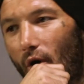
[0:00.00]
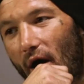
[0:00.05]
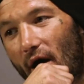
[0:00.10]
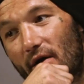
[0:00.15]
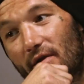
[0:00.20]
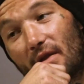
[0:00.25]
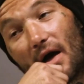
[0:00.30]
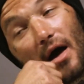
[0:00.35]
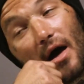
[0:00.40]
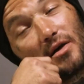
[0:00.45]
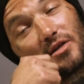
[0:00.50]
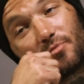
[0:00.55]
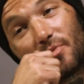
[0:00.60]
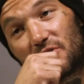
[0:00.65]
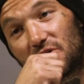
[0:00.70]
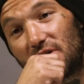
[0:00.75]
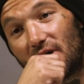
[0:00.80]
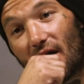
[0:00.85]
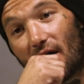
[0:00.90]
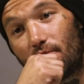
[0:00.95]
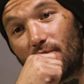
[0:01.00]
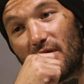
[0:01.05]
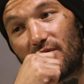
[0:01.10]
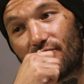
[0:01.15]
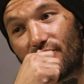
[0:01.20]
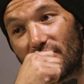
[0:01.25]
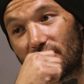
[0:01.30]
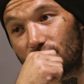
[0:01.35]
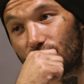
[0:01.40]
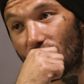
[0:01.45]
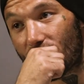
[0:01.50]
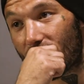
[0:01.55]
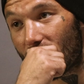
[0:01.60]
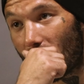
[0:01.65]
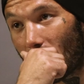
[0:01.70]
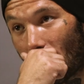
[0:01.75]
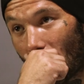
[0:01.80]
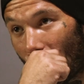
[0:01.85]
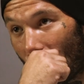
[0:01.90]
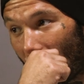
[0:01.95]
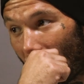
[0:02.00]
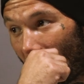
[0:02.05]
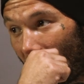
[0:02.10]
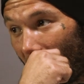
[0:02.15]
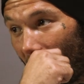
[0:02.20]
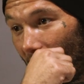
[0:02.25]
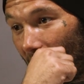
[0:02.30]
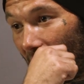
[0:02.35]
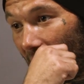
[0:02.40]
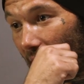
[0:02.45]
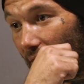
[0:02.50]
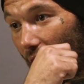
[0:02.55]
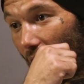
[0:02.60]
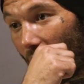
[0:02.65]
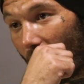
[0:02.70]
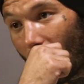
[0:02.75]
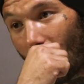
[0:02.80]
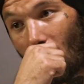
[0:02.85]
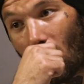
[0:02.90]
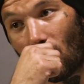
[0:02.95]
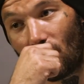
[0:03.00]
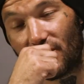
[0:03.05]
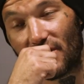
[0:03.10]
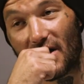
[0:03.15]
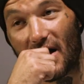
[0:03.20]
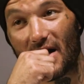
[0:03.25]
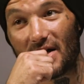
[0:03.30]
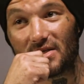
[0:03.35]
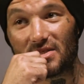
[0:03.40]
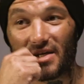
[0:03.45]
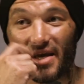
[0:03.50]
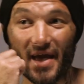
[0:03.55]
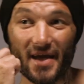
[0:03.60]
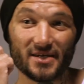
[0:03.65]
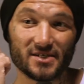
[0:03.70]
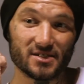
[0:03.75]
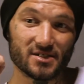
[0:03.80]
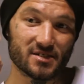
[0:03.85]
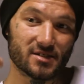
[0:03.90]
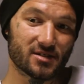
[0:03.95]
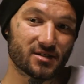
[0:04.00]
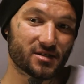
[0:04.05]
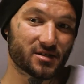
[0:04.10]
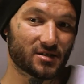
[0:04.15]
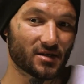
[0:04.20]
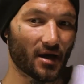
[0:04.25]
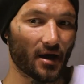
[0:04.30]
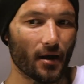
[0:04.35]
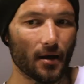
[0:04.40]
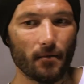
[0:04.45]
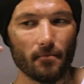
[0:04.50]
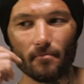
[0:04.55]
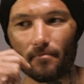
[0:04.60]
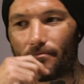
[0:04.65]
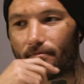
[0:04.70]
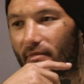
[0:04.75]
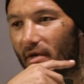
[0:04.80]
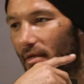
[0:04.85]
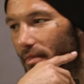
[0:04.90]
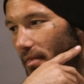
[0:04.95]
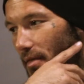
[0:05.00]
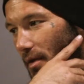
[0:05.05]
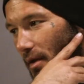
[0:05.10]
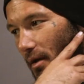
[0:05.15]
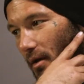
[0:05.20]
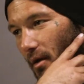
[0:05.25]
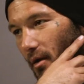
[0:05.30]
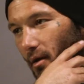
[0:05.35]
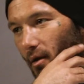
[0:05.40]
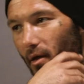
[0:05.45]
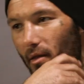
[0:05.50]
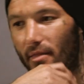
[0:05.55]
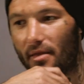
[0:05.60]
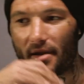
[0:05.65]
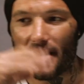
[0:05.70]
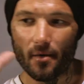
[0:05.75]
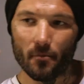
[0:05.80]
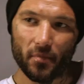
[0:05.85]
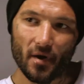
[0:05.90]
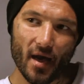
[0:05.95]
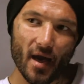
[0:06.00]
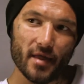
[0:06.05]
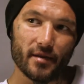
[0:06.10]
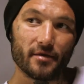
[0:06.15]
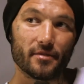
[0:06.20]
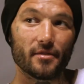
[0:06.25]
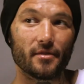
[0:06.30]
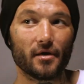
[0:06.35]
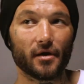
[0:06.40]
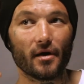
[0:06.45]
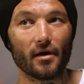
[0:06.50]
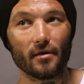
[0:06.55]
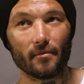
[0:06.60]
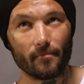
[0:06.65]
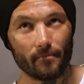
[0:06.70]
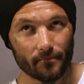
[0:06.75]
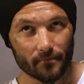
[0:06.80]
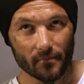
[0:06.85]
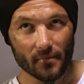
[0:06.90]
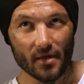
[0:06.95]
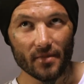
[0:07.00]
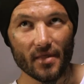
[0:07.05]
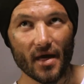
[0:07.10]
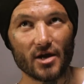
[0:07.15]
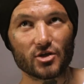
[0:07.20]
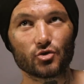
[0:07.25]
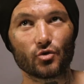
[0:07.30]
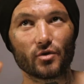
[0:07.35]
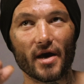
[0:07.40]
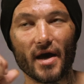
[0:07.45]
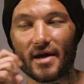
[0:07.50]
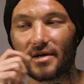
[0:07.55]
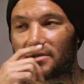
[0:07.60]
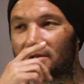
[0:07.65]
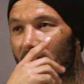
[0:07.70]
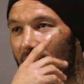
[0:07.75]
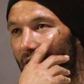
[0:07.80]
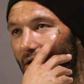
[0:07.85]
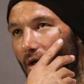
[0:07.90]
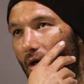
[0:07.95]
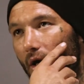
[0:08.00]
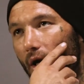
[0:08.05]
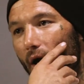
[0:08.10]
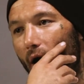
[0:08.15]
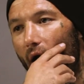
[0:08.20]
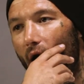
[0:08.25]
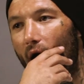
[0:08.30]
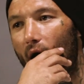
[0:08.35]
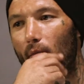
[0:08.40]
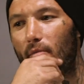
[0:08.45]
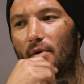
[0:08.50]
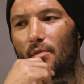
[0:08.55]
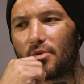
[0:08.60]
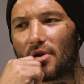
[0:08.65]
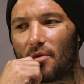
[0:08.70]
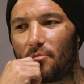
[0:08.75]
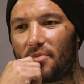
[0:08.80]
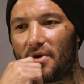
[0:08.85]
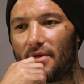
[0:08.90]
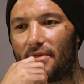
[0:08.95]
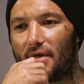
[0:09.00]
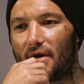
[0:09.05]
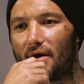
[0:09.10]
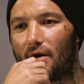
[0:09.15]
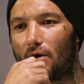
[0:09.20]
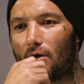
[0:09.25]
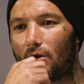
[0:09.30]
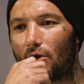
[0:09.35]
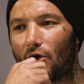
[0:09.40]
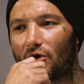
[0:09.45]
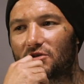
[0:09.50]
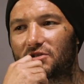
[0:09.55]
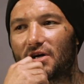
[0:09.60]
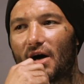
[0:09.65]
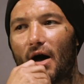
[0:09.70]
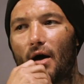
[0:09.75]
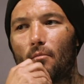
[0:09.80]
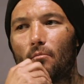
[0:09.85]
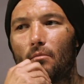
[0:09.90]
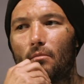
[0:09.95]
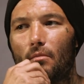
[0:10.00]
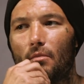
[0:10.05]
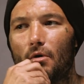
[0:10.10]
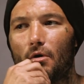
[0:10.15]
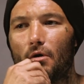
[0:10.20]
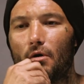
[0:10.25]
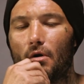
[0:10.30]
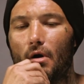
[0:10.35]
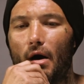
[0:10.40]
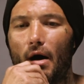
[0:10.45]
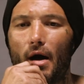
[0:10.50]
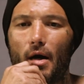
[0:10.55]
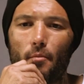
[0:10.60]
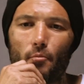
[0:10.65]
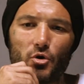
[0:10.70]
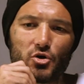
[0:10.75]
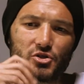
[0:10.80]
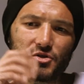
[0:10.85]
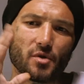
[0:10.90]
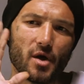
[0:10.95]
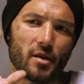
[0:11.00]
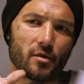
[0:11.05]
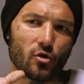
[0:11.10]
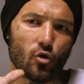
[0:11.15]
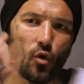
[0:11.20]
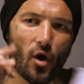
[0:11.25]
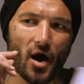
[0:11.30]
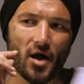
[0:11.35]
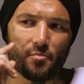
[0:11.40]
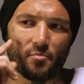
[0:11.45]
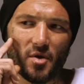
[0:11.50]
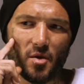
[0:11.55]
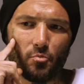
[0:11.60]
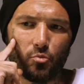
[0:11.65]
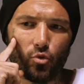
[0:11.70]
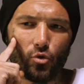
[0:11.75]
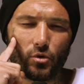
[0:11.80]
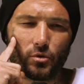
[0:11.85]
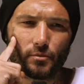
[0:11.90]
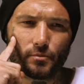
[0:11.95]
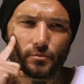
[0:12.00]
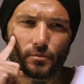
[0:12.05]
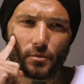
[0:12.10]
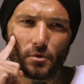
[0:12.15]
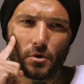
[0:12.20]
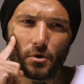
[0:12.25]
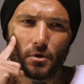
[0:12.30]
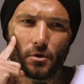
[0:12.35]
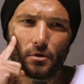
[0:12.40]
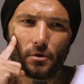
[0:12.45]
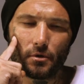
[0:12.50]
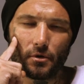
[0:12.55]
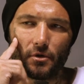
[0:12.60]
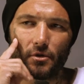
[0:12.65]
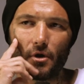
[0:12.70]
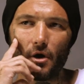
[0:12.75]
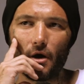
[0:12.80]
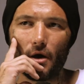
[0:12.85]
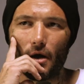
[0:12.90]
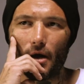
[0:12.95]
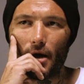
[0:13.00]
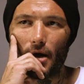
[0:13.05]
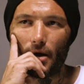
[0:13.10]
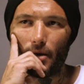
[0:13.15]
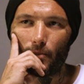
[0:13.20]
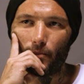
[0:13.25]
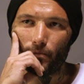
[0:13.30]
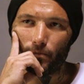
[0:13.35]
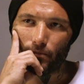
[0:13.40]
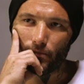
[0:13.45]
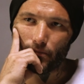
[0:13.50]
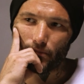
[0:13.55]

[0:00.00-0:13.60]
I made friends with the older guys, gangsters, in the number and in the actual gangs. People that had been there a long time, and quiet people, you know.